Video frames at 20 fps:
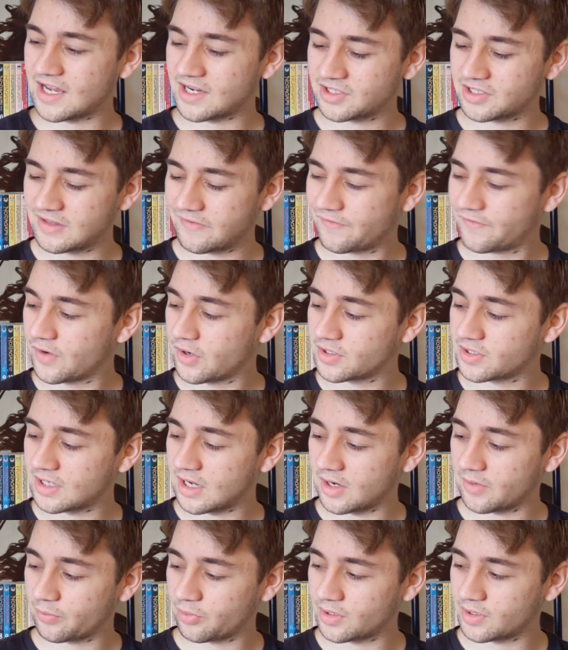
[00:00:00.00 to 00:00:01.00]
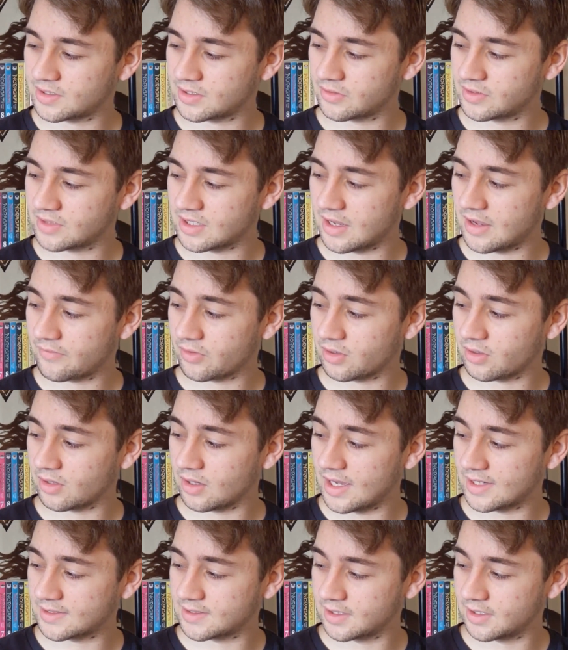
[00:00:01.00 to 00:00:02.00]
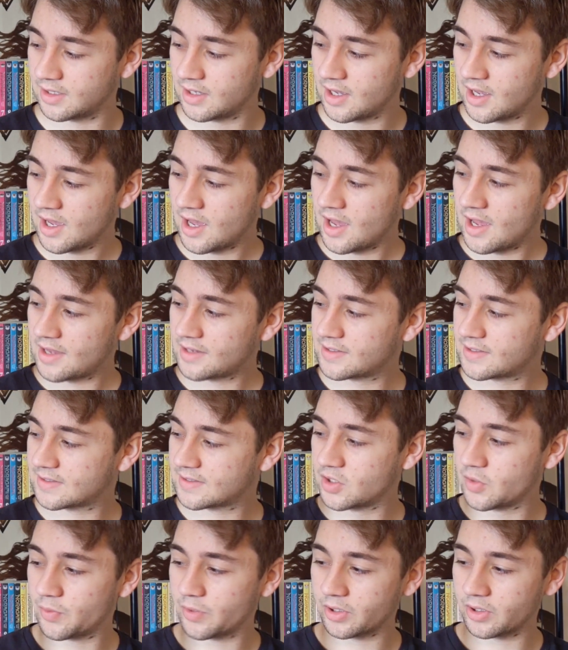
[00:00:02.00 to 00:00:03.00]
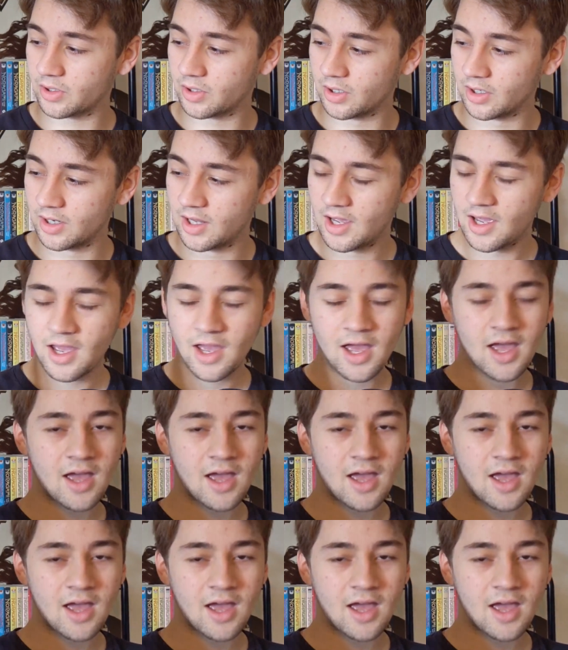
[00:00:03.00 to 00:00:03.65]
is actually the first out-of-print series I ever collected. It's super good.